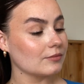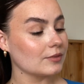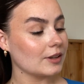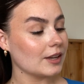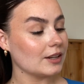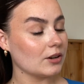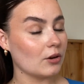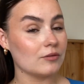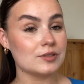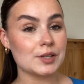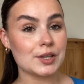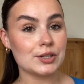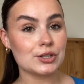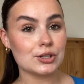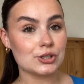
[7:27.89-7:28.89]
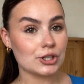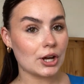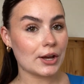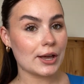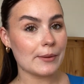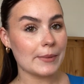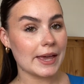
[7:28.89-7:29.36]
And obviously you just chuck
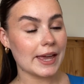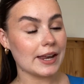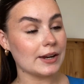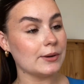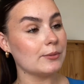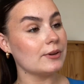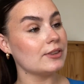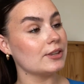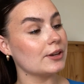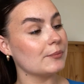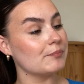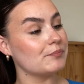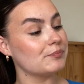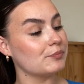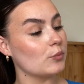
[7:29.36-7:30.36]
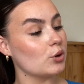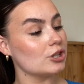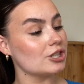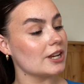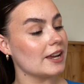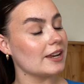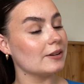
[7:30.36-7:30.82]
them in with your
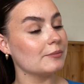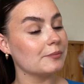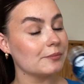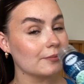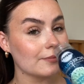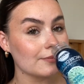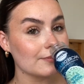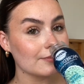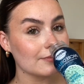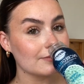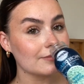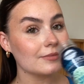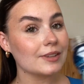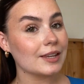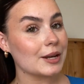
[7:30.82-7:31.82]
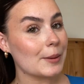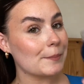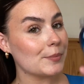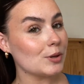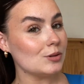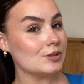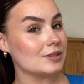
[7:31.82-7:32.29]
washing and it
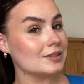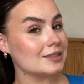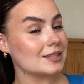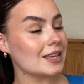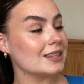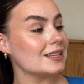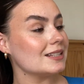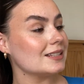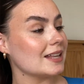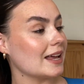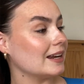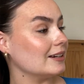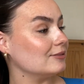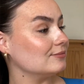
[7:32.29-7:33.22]
boosts the scent.